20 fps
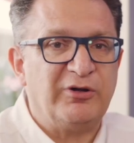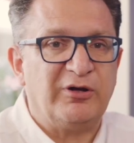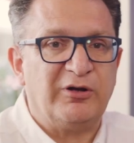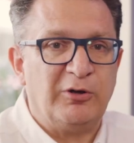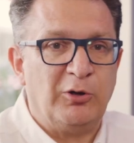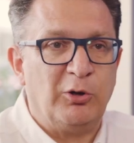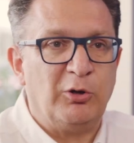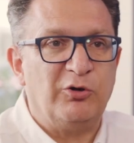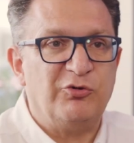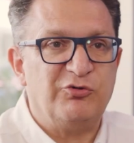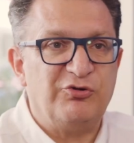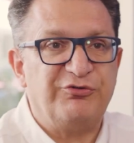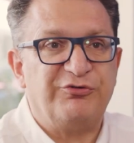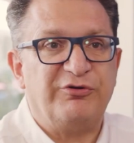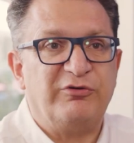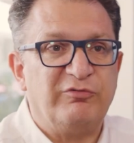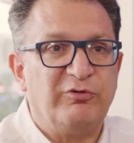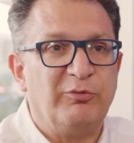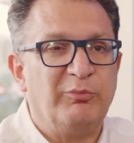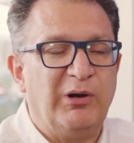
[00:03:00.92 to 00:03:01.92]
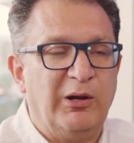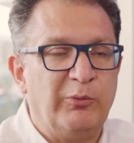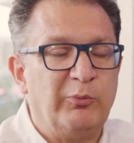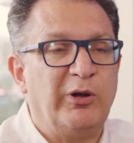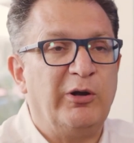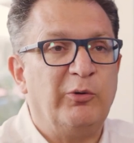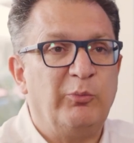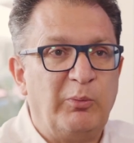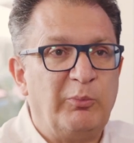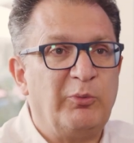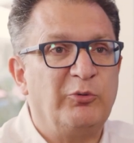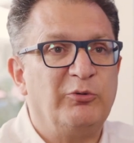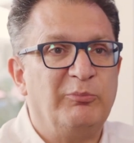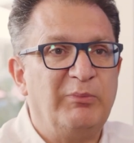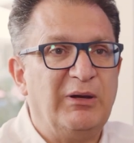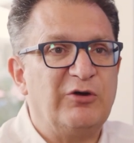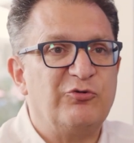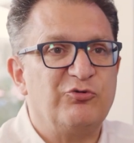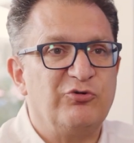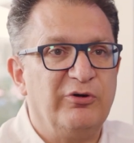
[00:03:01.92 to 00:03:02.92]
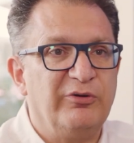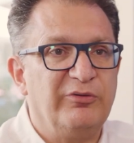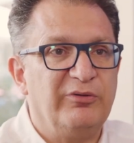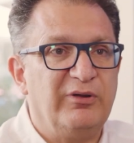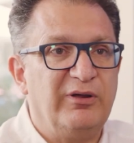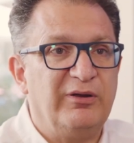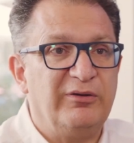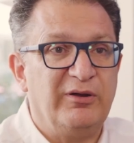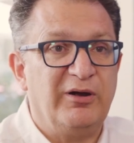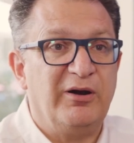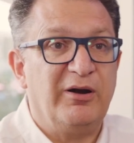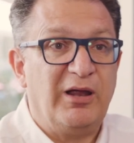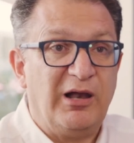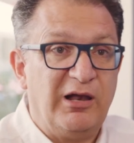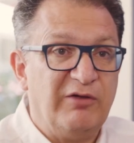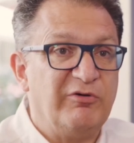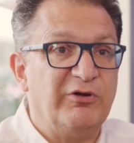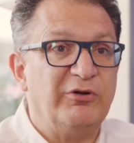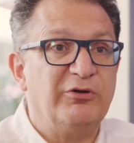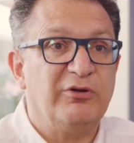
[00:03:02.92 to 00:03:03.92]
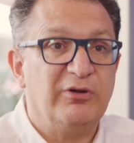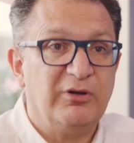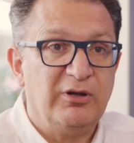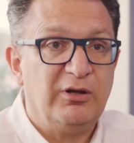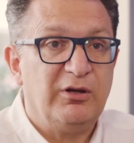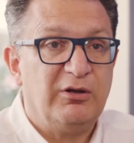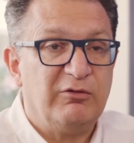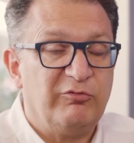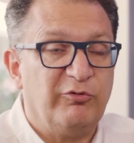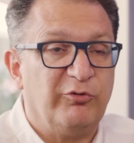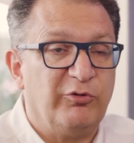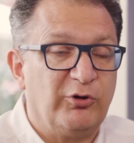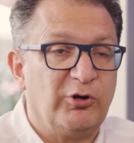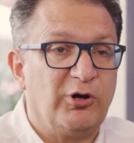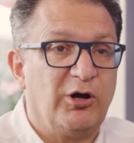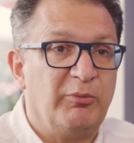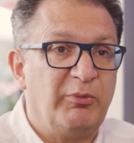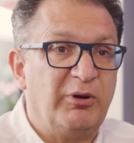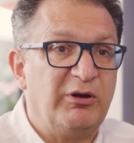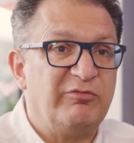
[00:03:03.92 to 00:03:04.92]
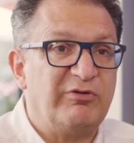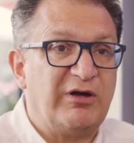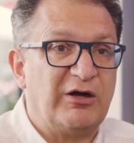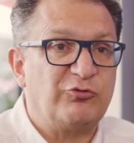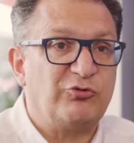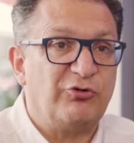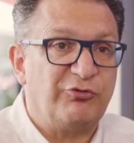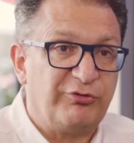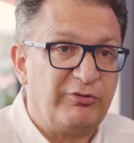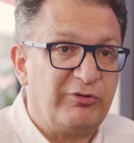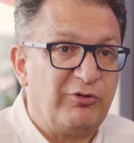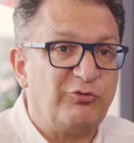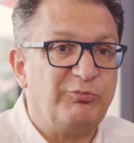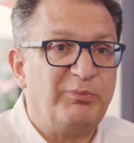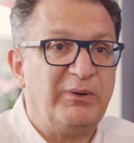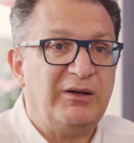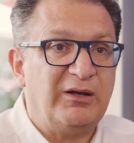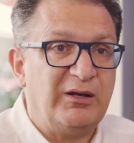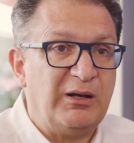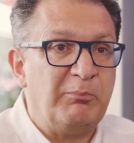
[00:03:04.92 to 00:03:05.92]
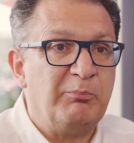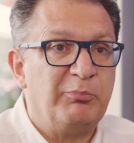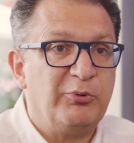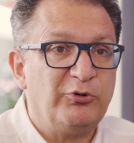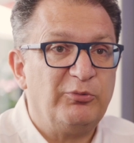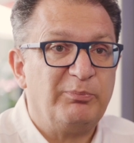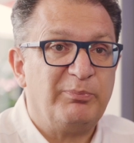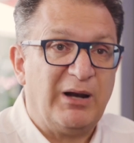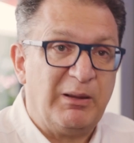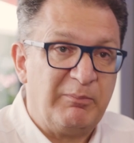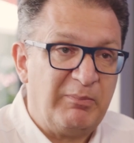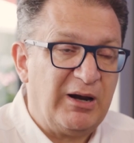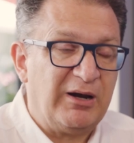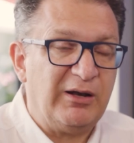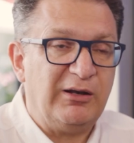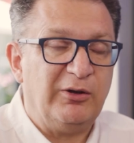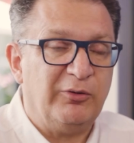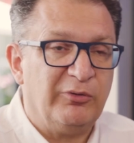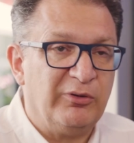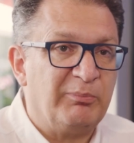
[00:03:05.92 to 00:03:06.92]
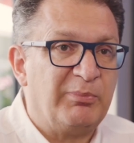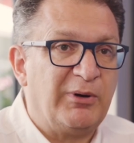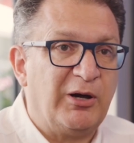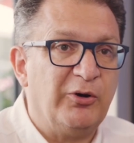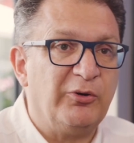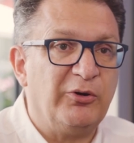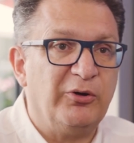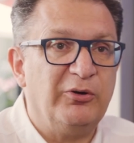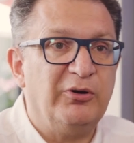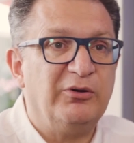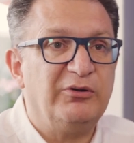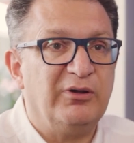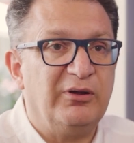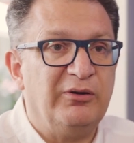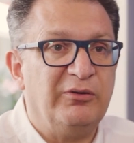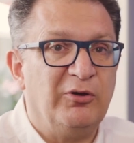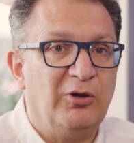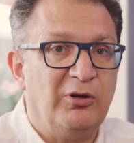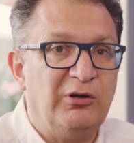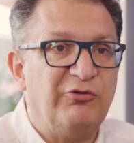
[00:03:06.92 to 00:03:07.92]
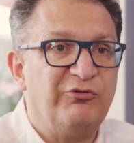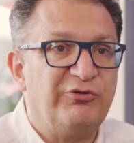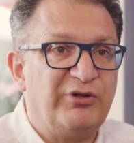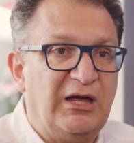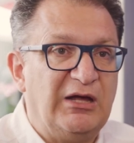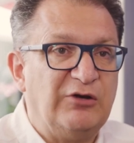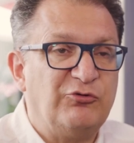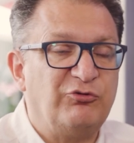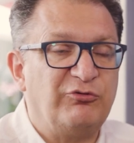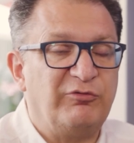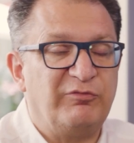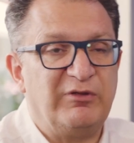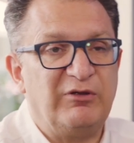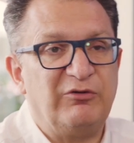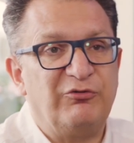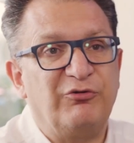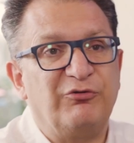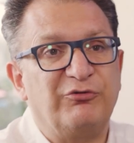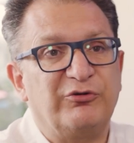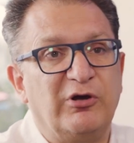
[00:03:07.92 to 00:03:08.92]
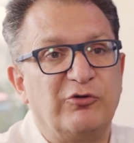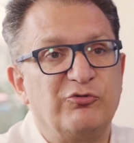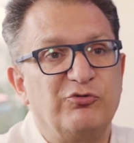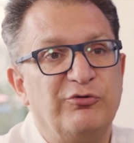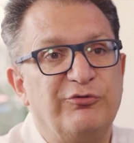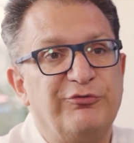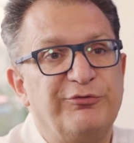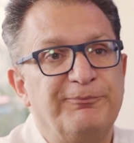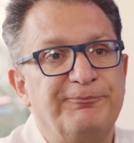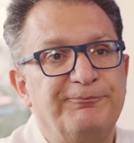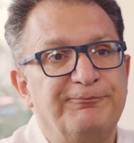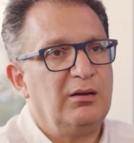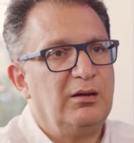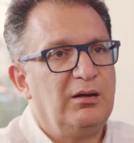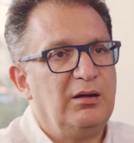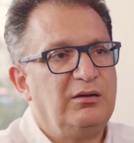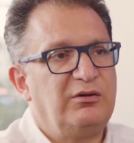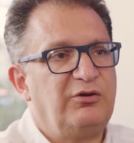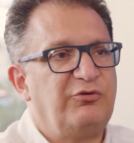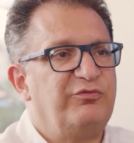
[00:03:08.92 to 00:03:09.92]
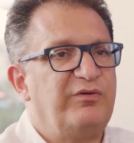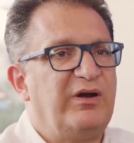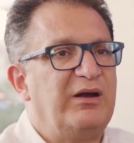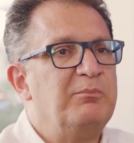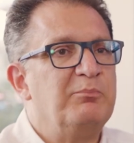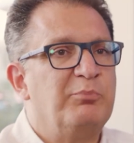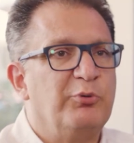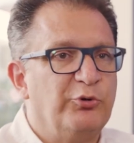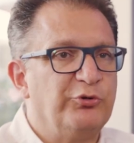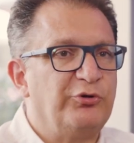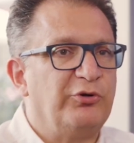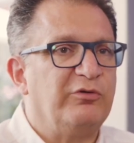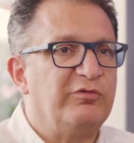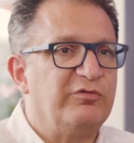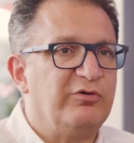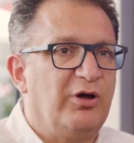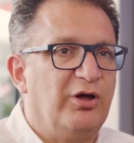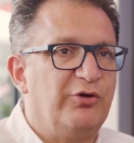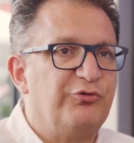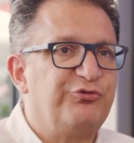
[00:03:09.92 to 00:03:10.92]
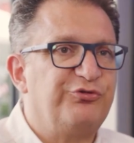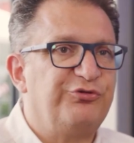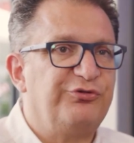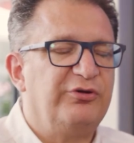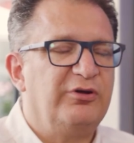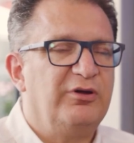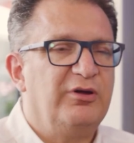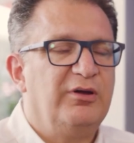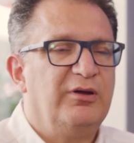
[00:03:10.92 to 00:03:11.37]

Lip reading: technologies in Formula One, we want to make sure that they are relevant for the car manufacturer. So there's been an input primarily on the power unit in the early stages of these discussions. It is very important for us,